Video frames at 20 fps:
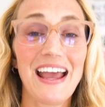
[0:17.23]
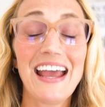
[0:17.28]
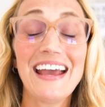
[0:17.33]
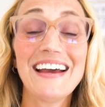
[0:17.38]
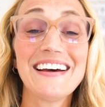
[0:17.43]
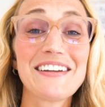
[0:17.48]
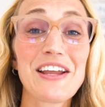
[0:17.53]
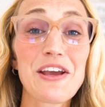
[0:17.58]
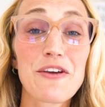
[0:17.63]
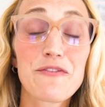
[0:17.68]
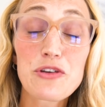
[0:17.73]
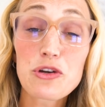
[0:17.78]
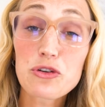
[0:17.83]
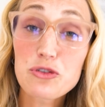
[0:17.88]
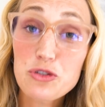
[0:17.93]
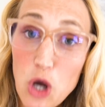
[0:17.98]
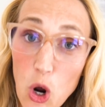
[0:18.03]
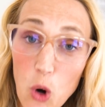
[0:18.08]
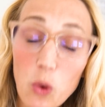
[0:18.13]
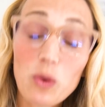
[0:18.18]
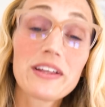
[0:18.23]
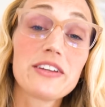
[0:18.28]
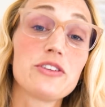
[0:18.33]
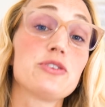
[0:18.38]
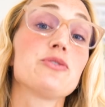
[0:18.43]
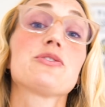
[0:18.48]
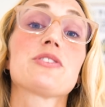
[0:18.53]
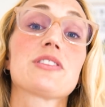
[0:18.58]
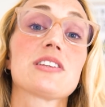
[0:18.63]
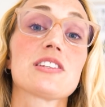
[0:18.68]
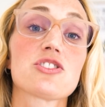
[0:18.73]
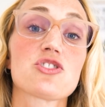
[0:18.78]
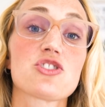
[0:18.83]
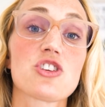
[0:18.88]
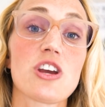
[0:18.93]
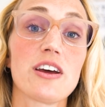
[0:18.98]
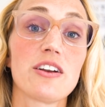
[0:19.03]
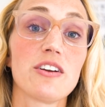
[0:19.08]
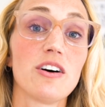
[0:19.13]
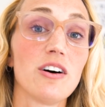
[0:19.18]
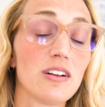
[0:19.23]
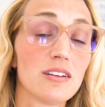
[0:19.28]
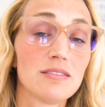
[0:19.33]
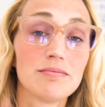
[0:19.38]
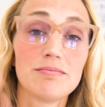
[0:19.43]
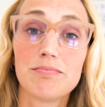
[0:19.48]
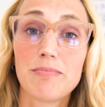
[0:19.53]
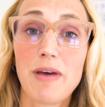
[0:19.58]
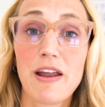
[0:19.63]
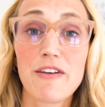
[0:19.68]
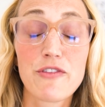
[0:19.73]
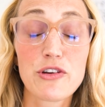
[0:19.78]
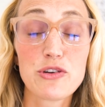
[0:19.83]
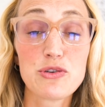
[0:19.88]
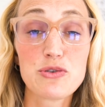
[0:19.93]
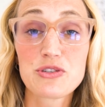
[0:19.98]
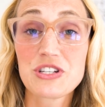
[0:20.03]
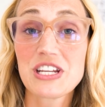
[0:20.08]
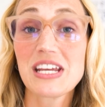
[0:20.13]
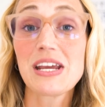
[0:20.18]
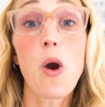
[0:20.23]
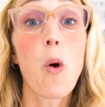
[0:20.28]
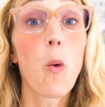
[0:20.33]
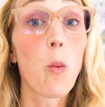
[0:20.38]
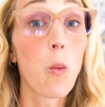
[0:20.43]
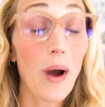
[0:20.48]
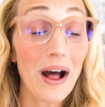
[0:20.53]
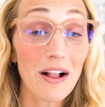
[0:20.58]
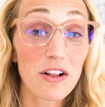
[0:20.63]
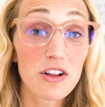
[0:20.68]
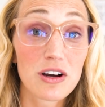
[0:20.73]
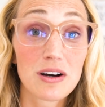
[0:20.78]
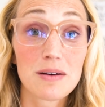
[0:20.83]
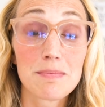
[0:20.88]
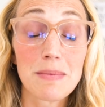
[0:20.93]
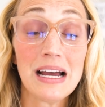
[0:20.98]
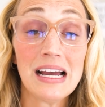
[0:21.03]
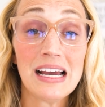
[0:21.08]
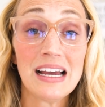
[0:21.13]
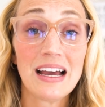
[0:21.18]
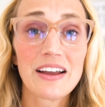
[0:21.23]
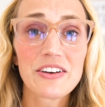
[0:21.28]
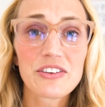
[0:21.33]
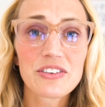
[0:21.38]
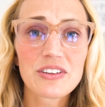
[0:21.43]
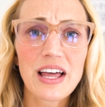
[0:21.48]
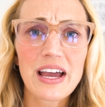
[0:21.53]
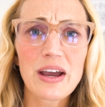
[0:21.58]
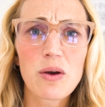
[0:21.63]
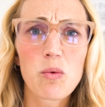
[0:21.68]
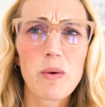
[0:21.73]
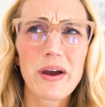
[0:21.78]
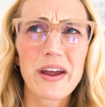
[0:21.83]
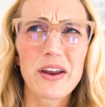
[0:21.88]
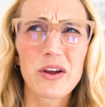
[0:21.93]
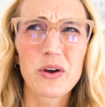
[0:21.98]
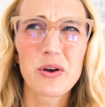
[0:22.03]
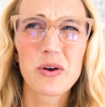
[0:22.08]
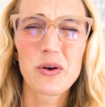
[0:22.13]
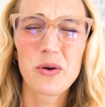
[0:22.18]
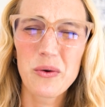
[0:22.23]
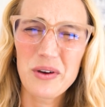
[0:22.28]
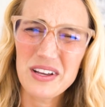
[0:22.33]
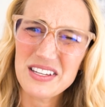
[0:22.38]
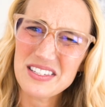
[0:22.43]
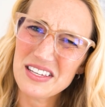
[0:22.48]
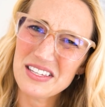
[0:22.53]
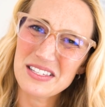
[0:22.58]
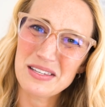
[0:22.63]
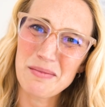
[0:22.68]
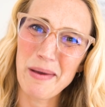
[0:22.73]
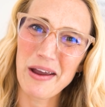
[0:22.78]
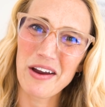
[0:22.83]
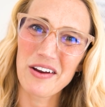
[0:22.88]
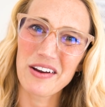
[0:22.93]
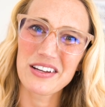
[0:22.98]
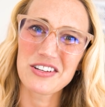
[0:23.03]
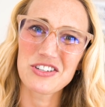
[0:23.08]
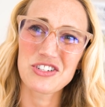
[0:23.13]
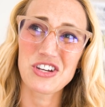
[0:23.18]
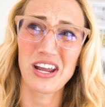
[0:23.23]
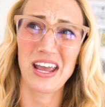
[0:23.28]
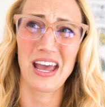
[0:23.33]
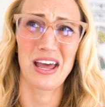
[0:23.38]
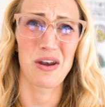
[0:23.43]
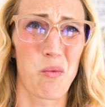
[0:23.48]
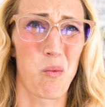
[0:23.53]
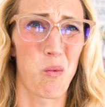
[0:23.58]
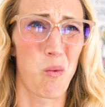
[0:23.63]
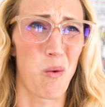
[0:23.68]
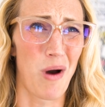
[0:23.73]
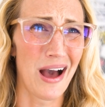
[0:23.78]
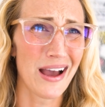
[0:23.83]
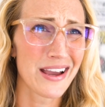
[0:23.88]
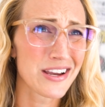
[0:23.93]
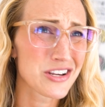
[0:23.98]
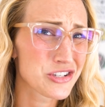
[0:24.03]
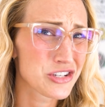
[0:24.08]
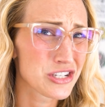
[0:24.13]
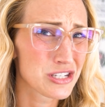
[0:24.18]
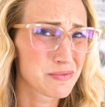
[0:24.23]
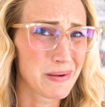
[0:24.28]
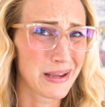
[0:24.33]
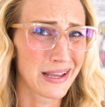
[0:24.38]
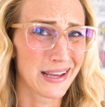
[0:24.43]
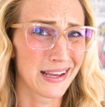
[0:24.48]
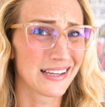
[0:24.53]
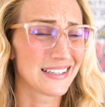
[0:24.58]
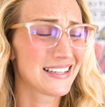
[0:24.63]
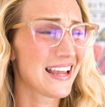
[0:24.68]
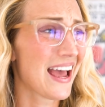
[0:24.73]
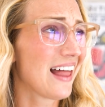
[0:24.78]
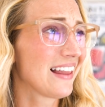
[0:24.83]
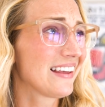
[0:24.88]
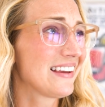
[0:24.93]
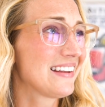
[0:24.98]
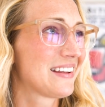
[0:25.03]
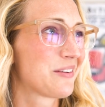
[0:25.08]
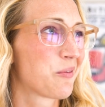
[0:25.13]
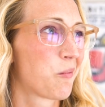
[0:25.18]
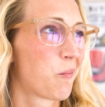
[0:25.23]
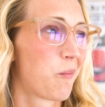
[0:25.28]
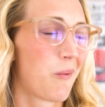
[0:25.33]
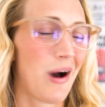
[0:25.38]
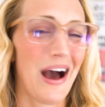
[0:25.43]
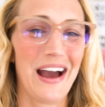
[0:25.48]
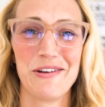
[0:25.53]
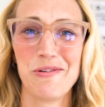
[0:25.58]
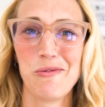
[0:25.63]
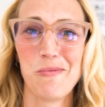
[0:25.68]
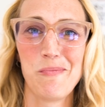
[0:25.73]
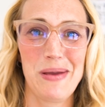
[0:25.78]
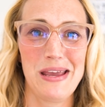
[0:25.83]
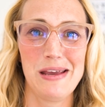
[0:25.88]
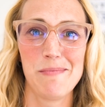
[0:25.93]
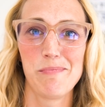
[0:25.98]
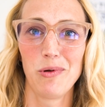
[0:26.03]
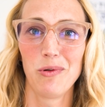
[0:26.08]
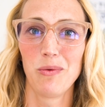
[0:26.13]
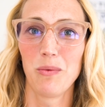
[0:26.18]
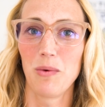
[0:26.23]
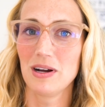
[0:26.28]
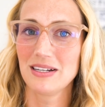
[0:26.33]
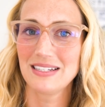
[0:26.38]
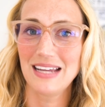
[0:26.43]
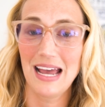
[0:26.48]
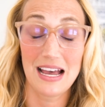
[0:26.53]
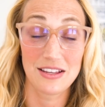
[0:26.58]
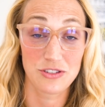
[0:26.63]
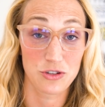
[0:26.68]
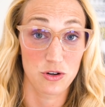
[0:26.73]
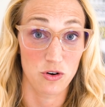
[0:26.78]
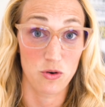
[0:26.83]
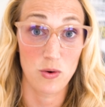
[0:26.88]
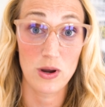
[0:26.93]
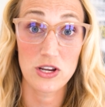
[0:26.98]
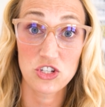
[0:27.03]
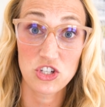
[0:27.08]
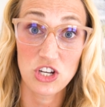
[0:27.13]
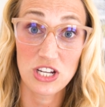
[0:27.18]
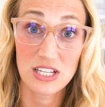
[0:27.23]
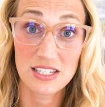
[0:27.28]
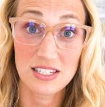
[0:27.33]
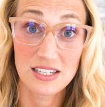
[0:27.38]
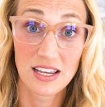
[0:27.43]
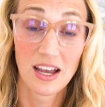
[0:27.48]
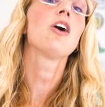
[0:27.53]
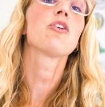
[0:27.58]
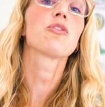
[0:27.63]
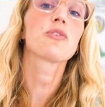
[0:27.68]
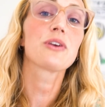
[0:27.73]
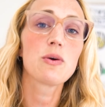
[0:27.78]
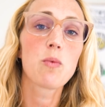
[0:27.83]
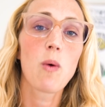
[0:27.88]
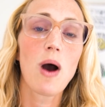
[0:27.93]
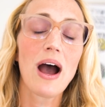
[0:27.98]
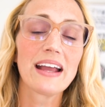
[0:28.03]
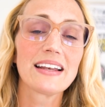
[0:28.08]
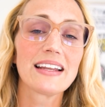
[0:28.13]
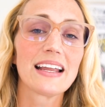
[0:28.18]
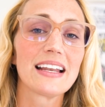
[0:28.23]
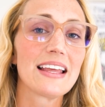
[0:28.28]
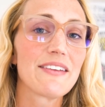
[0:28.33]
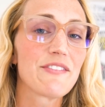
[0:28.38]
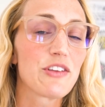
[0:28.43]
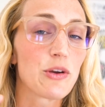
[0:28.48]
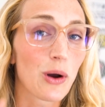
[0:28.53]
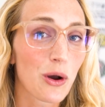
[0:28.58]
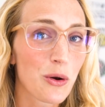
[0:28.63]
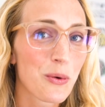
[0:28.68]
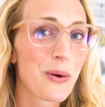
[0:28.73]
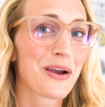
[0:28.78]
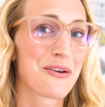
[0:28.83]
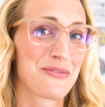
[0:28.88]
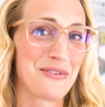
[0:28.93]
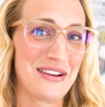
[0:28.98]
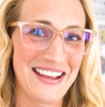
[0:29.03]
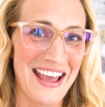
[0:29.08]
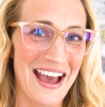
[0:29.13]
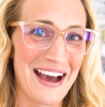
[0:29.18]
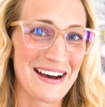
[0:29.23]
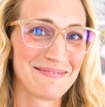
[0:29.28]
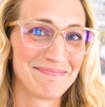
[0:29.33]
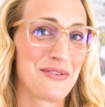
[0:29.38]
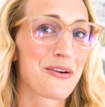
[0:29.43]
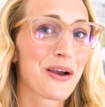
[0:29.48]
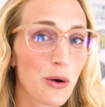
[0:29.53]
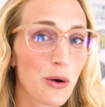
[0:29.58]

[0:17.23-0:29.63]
And if you're totally new to this channel, benvenuti, welcome, and you're like, wait, who is this American chick and why is she speaking Italian and why do people want to ask her questions? I'll rewind and give you a quick recap.